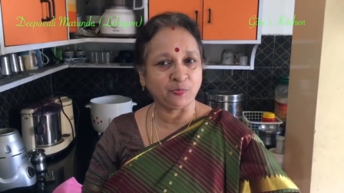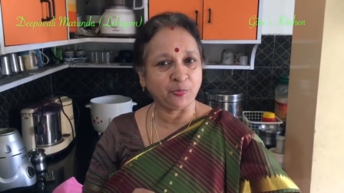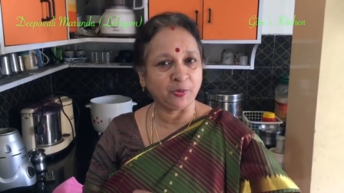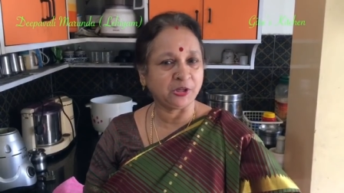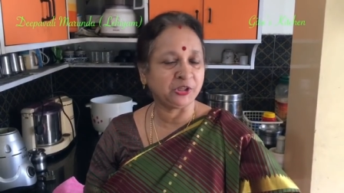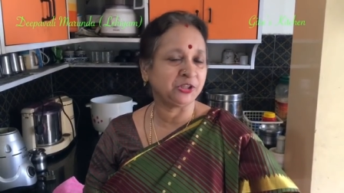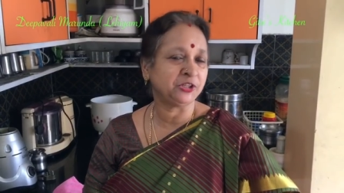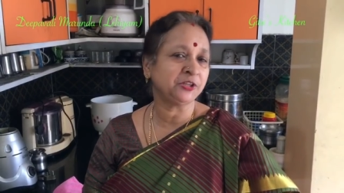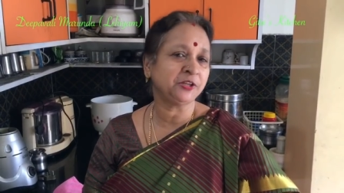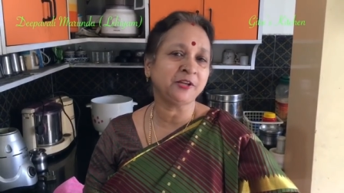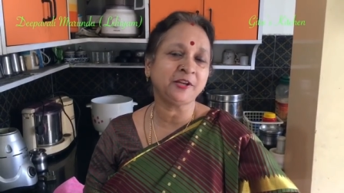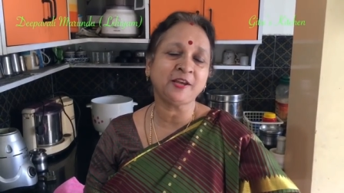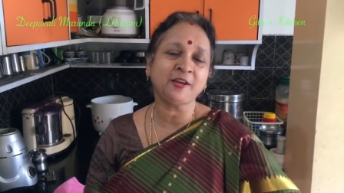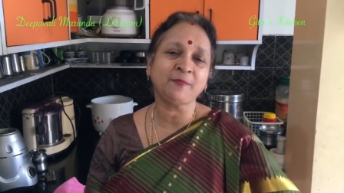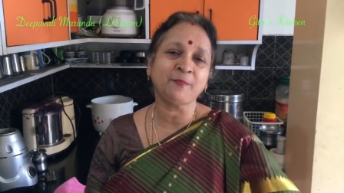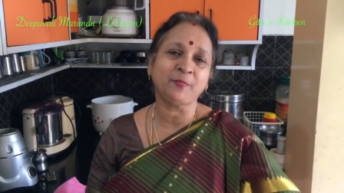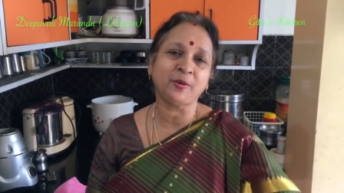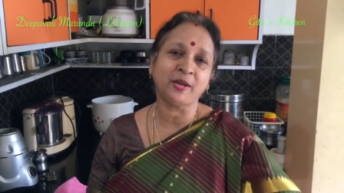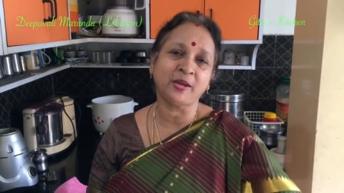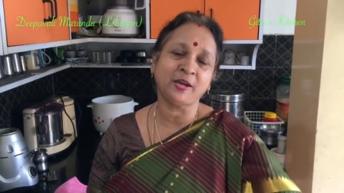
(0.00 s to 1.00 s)
specially
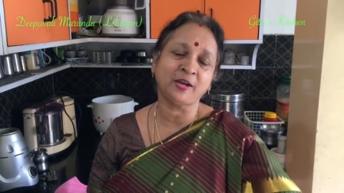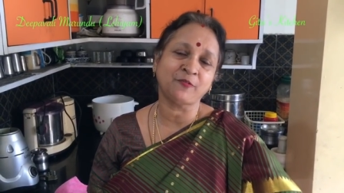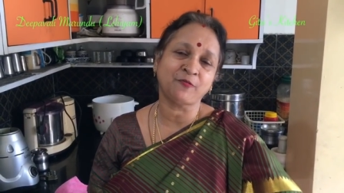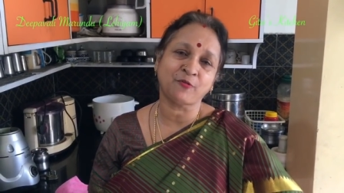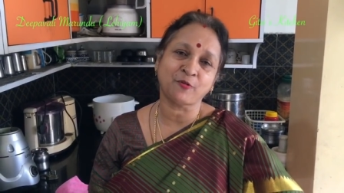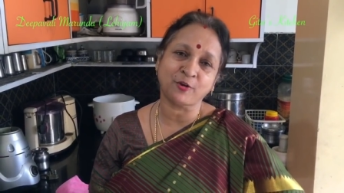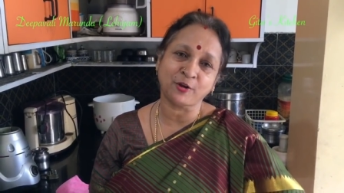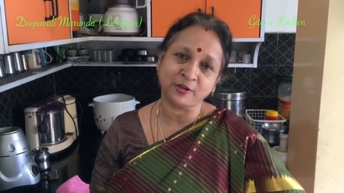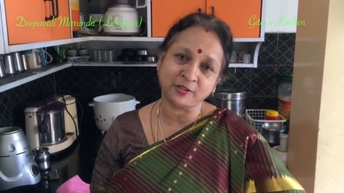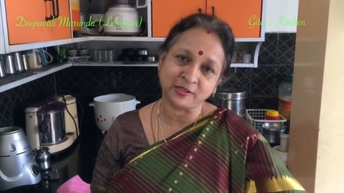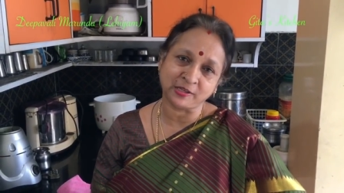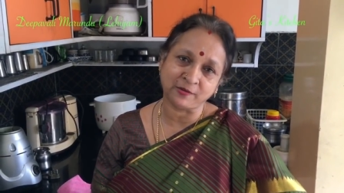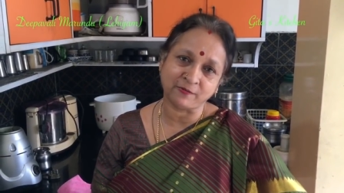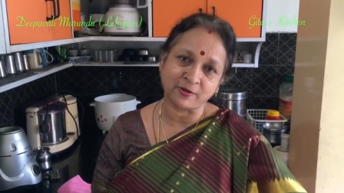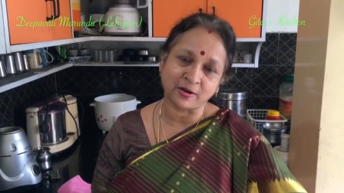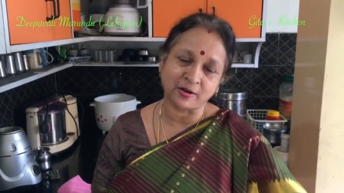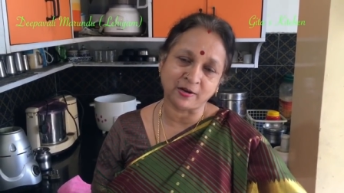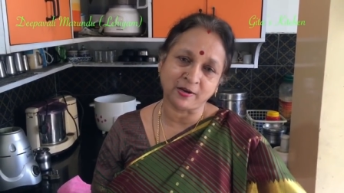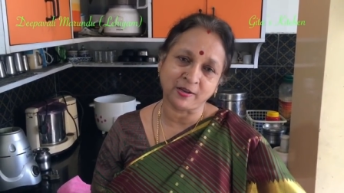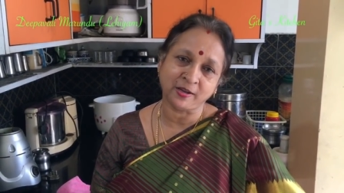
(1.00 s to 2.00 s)
made for
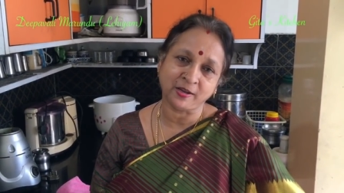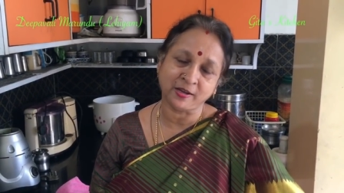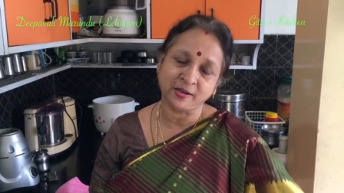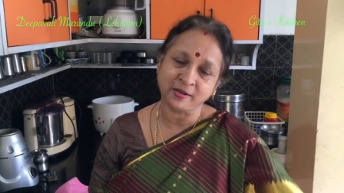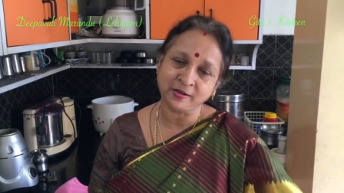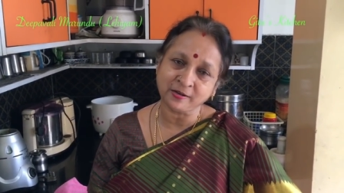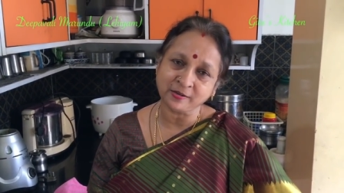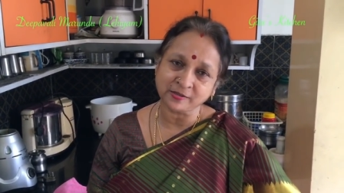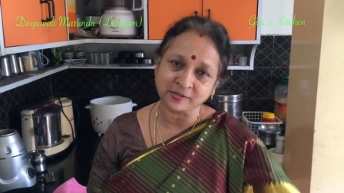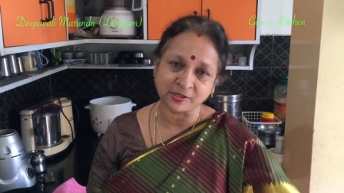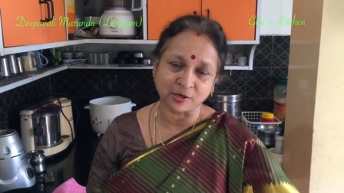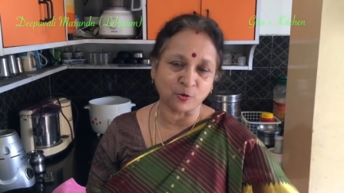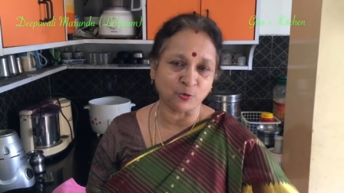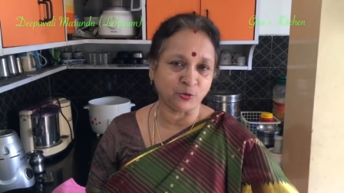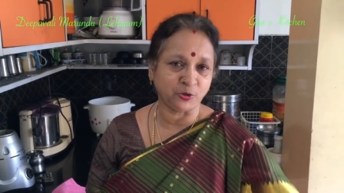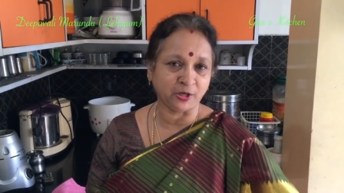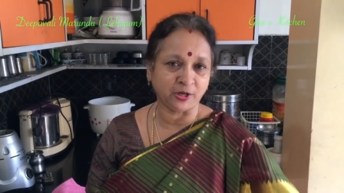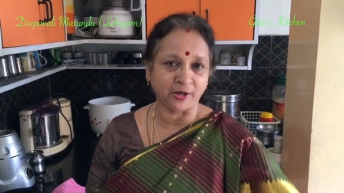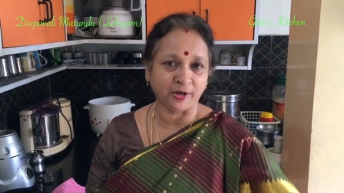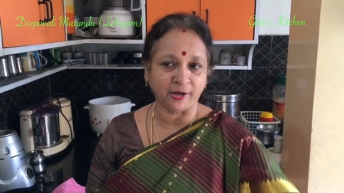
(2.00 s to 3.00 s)
Diwali in
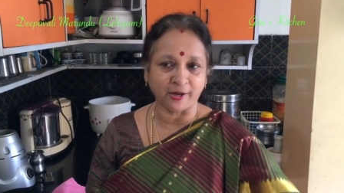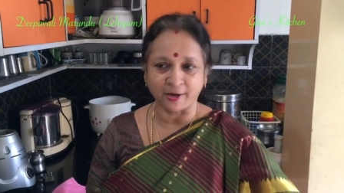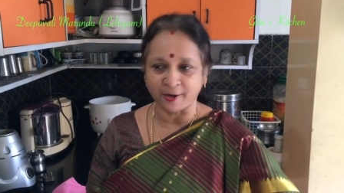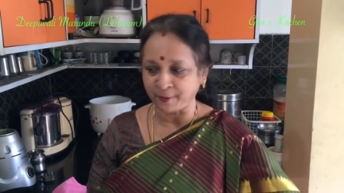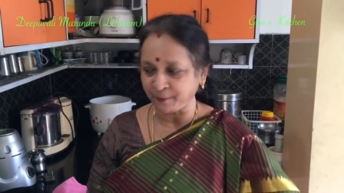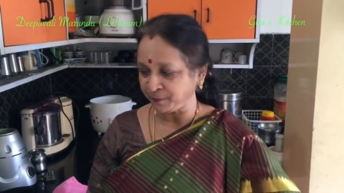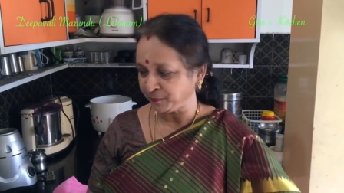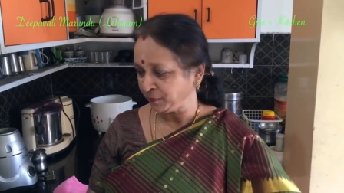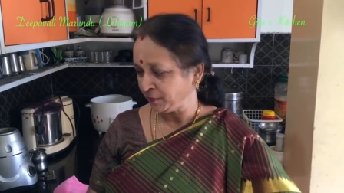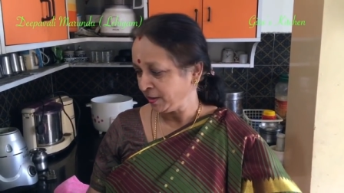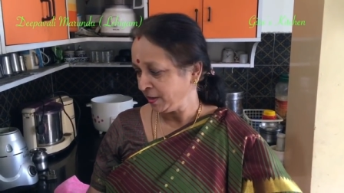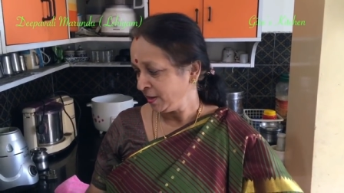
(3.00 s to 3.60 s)
South India,